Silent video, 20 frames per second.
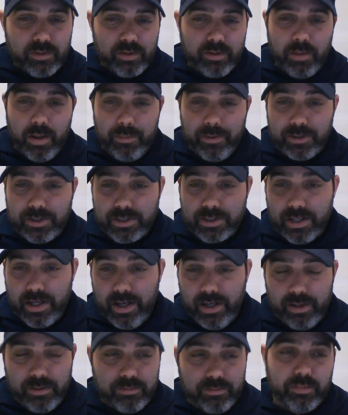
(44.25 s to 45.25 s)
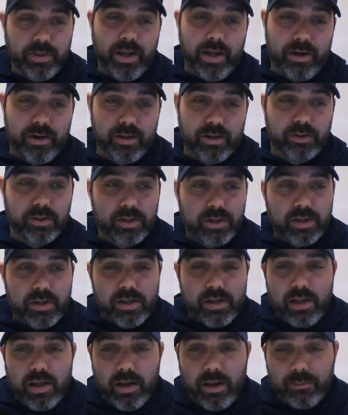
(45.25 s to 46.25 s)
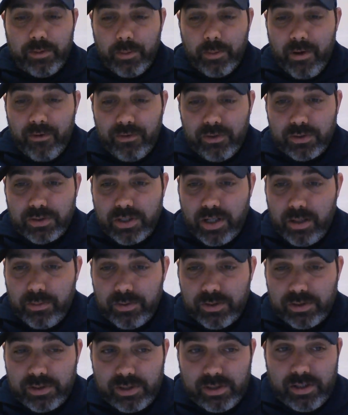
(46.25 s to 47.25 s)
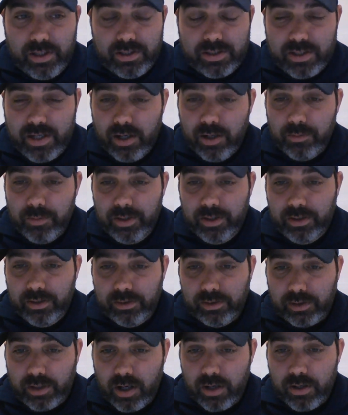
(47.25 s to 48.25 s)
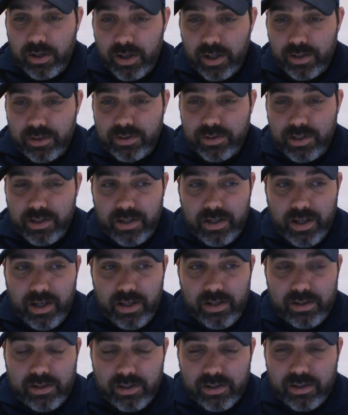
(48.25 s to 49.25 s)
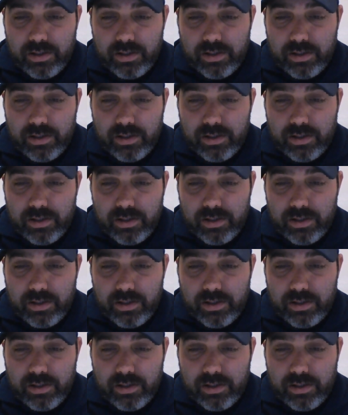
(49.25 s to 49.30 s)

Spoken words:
Maybe it's a sign, but I don't know. The Buffalo Sabres, they scare me. Carter Hutton's in net.